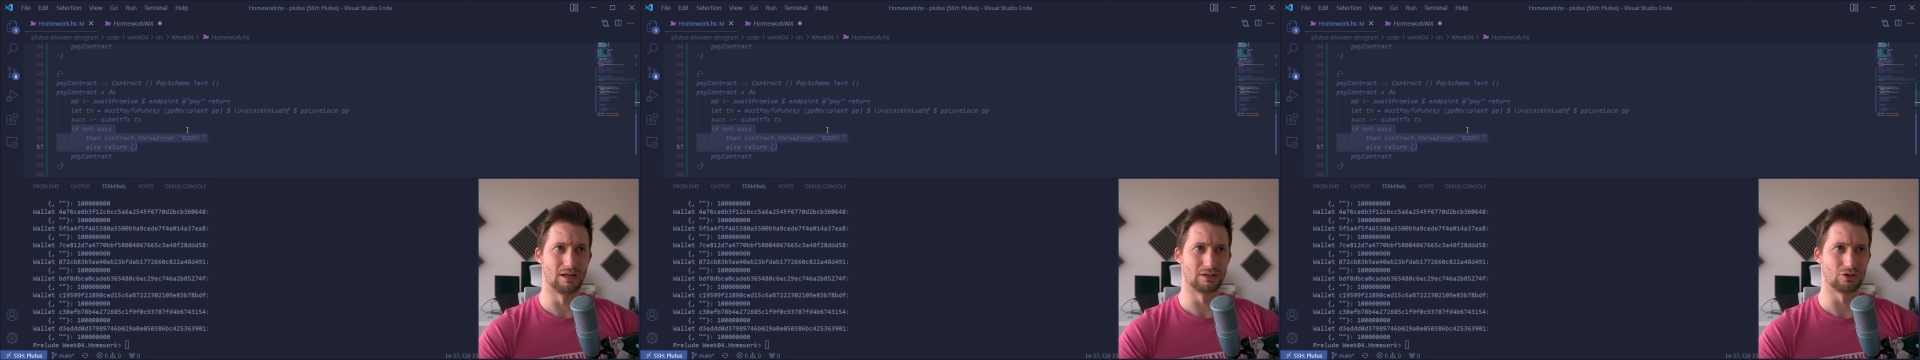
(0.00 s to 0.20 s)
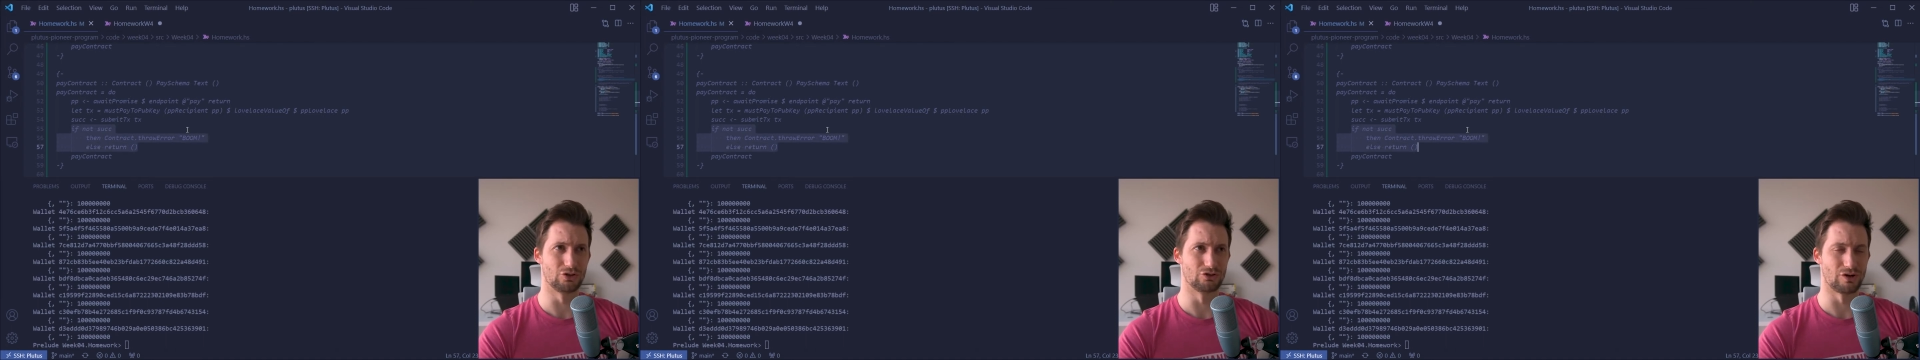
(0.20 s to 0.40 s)

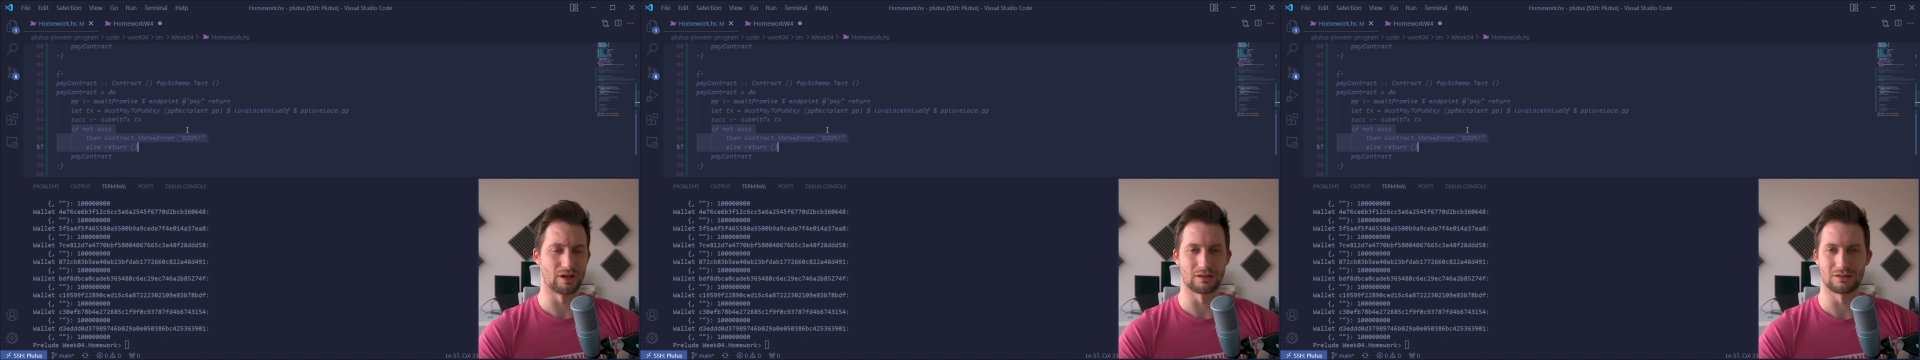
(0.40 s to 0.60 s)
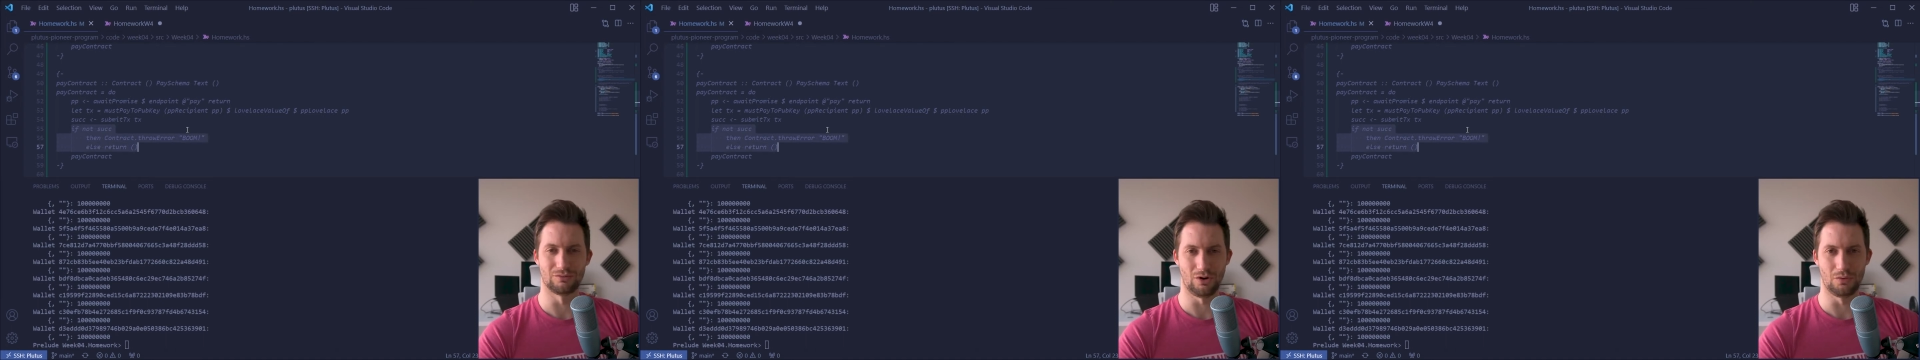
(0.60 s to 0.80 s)
contract
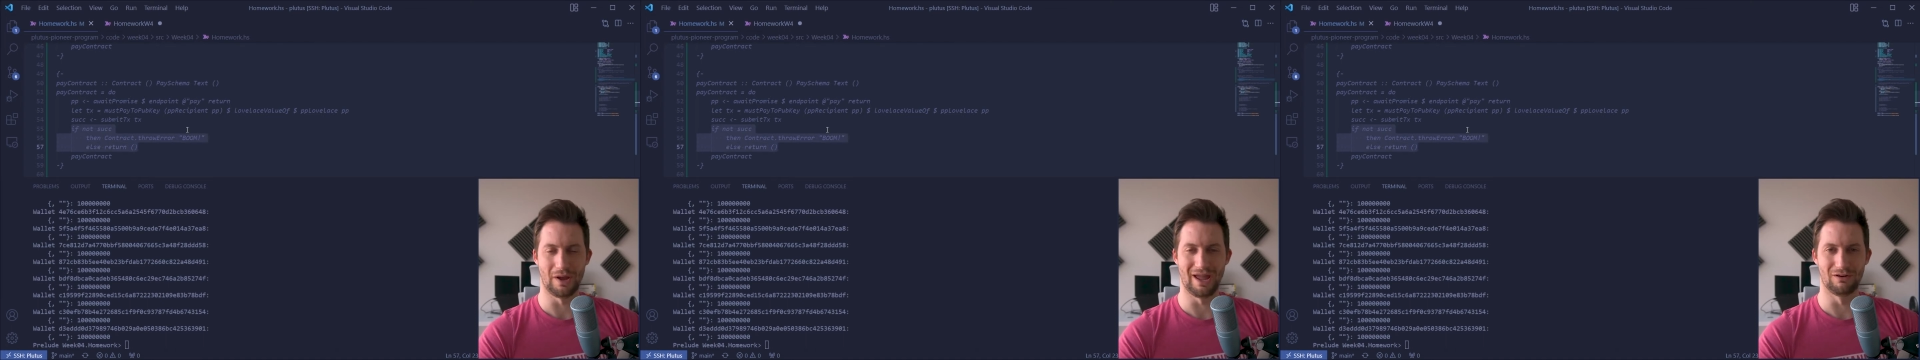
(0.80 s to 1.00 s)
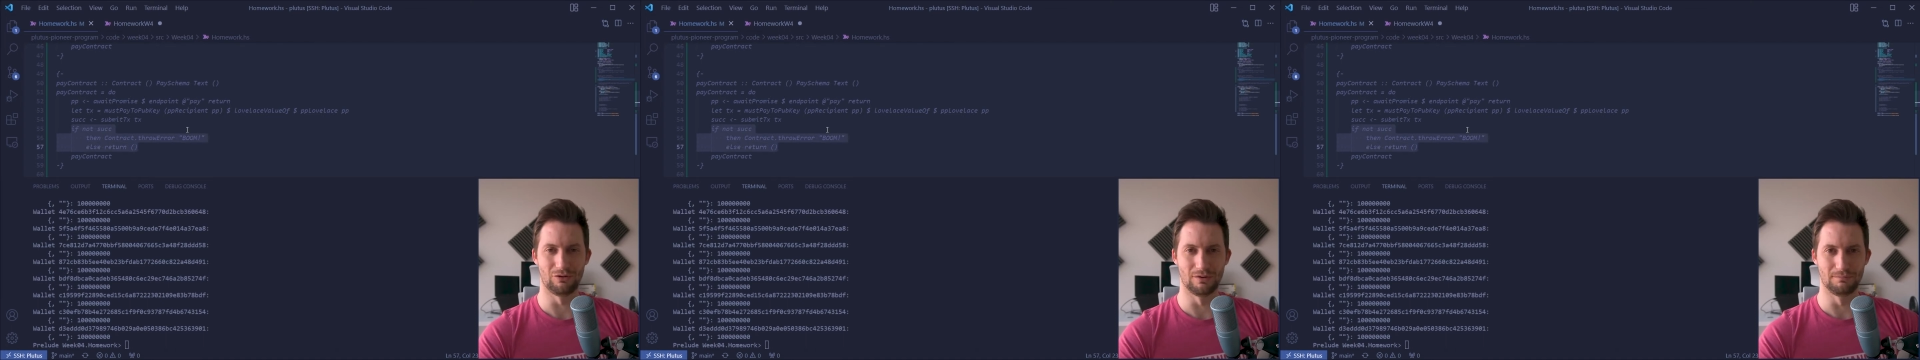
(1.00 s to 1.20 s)
throw
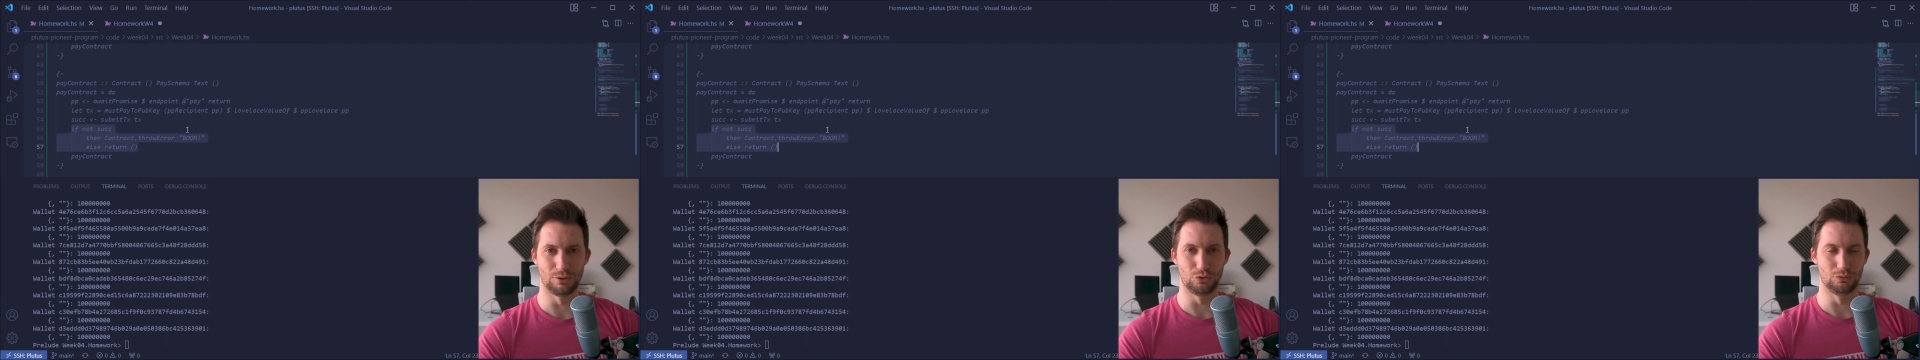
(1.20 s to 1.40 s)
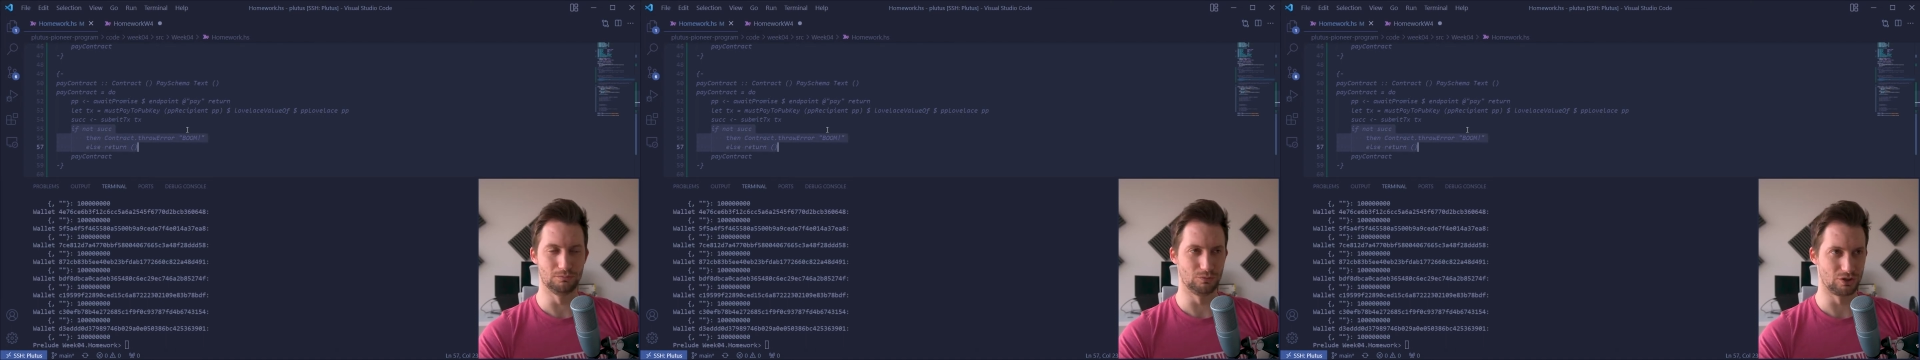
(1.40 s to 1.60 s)
error boom,